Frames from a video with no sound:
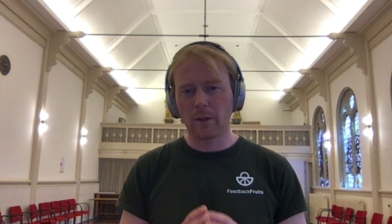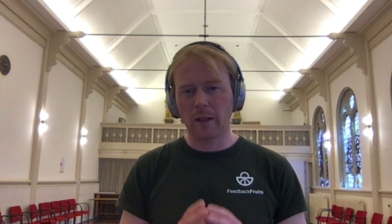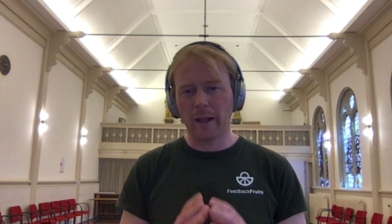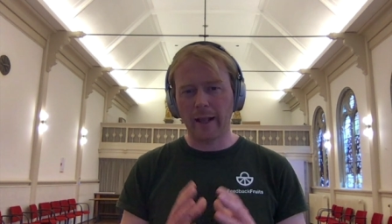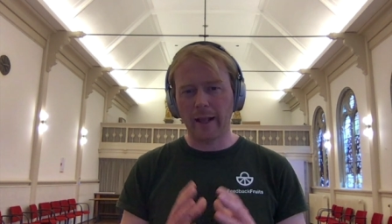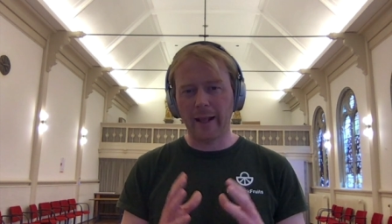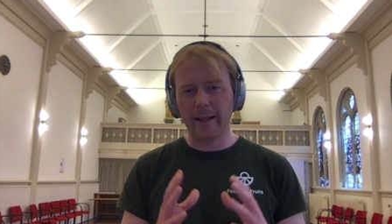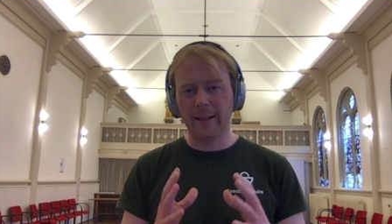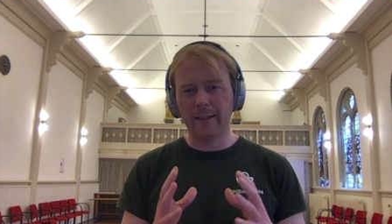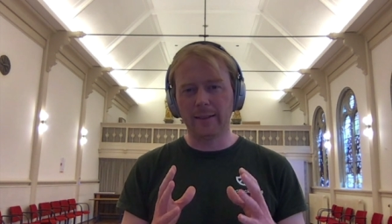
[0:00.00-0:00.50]

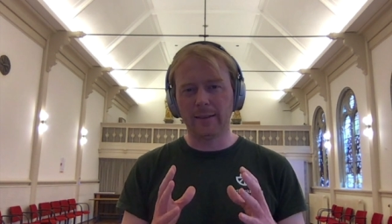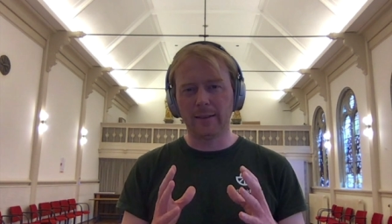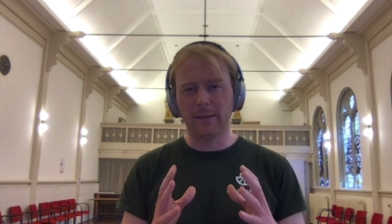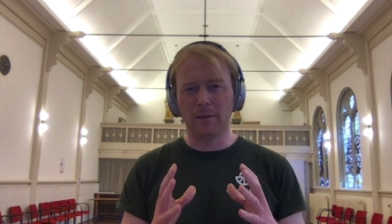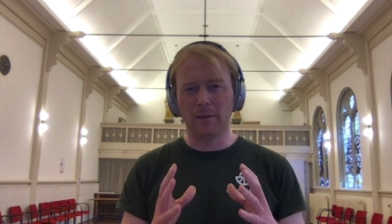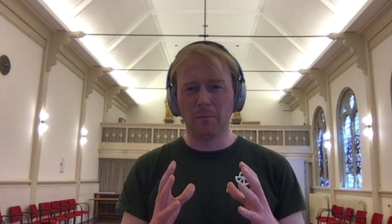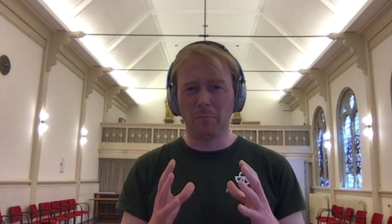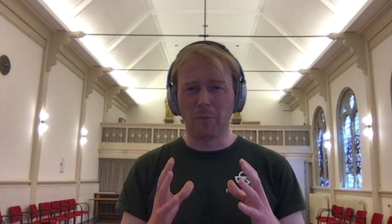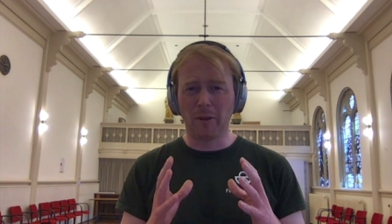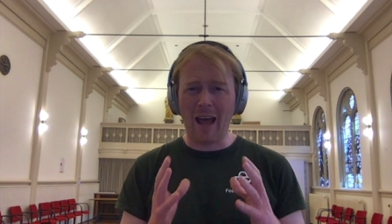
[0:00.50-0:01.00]

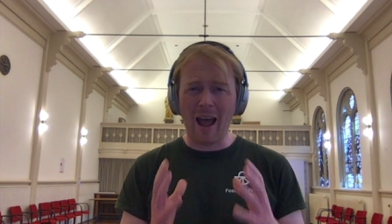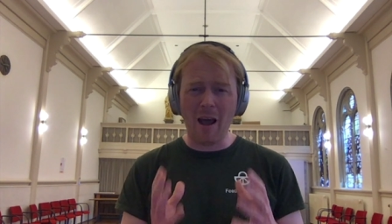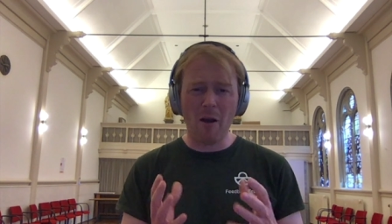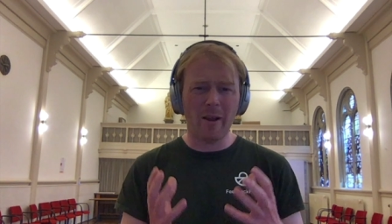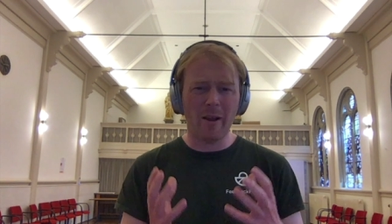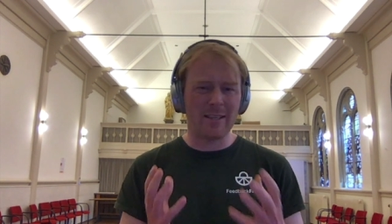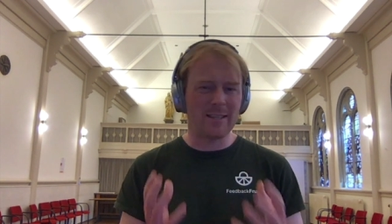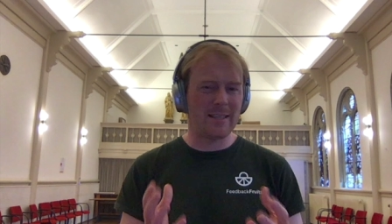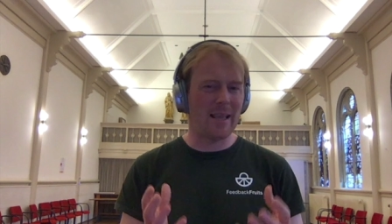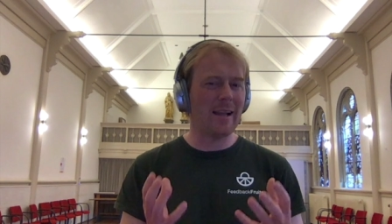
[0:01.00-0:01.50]
But how
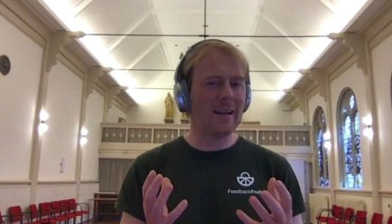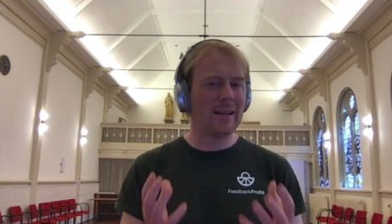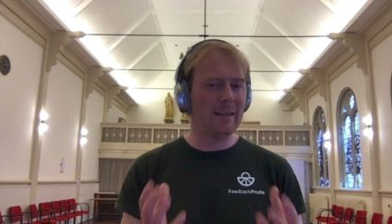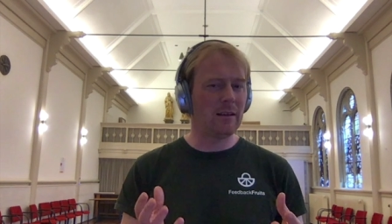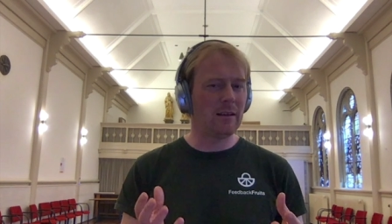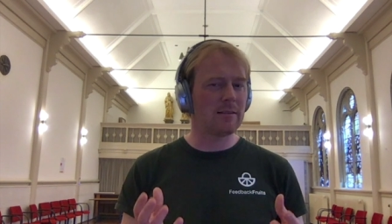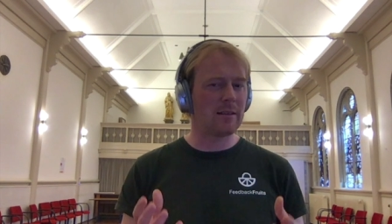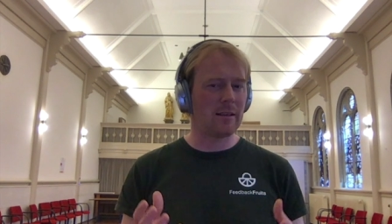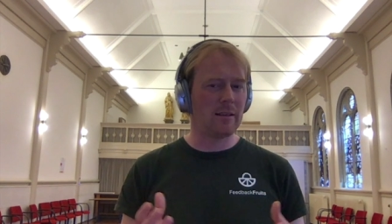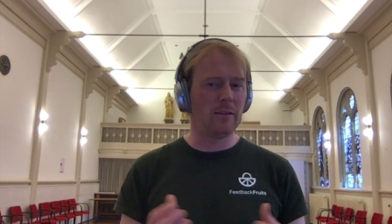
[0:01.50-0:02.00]
exactly
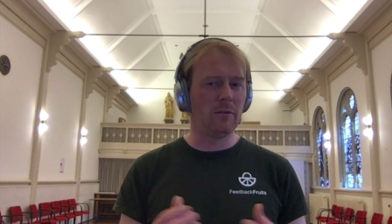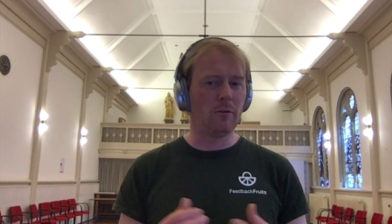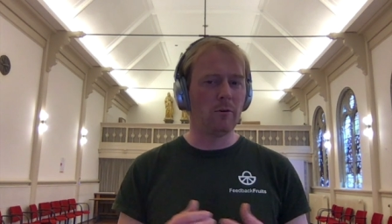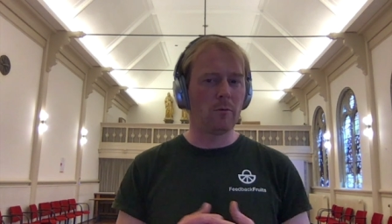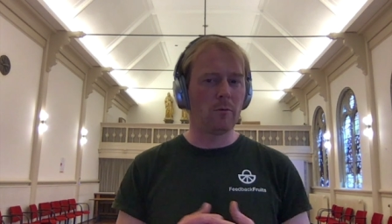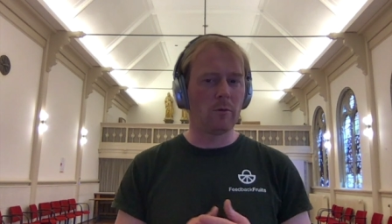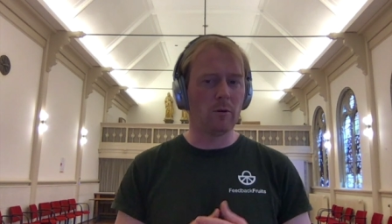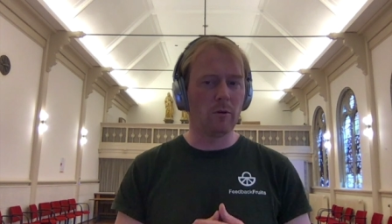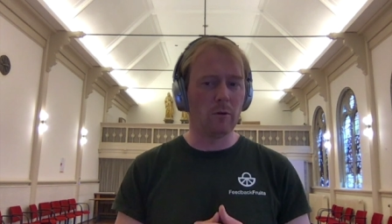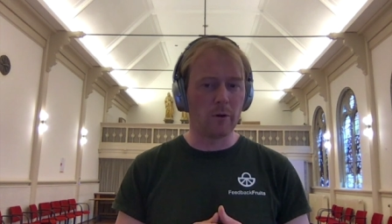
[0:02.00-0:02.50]
does that new
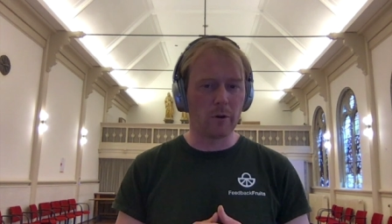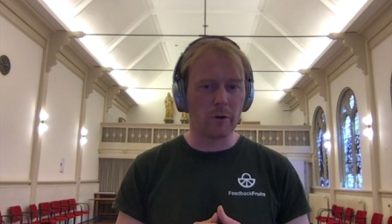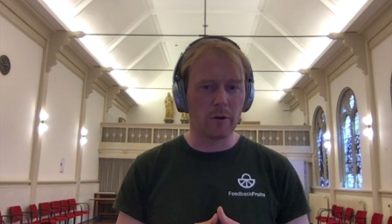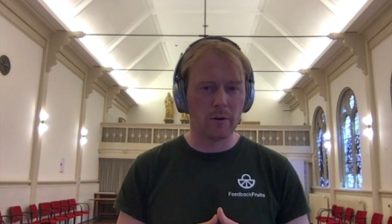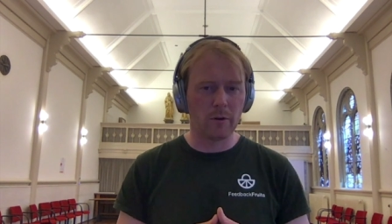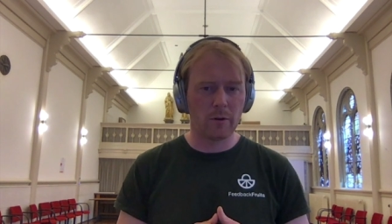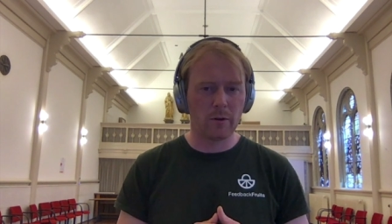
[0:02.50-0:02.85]
normal look?